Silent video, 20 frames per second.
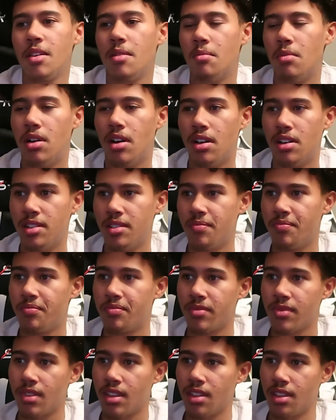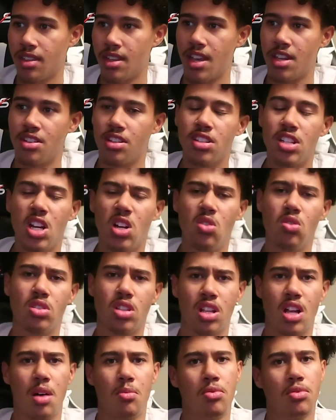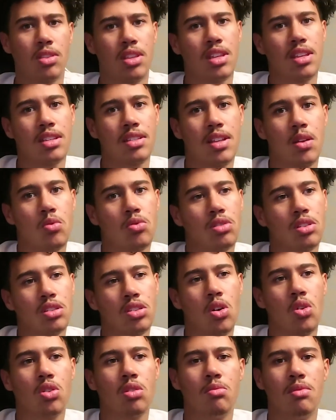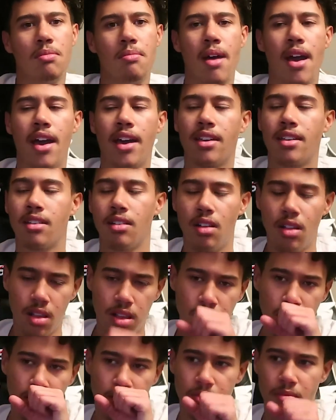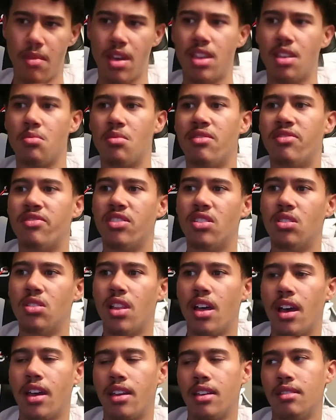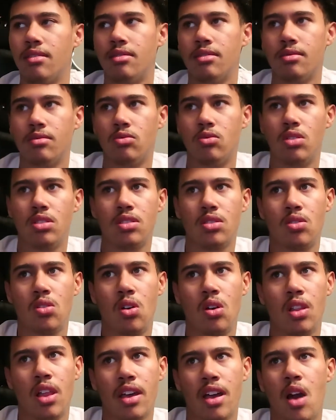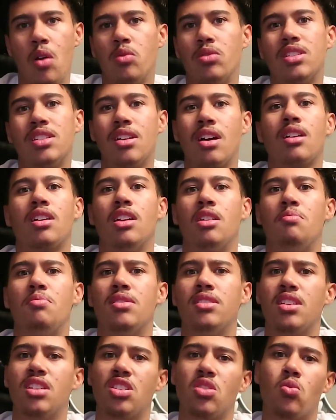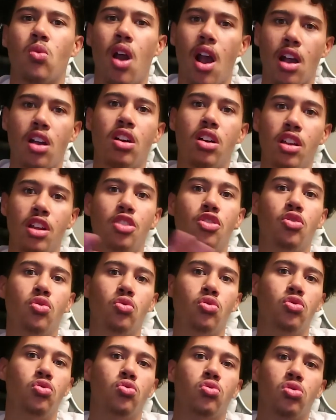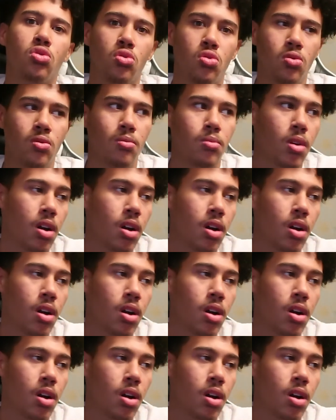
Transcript: But yeah, just know it was a couple things that were just holding me back, making me feel like, what is it called? Like I was stuck in a position where I couldn't do YouTube.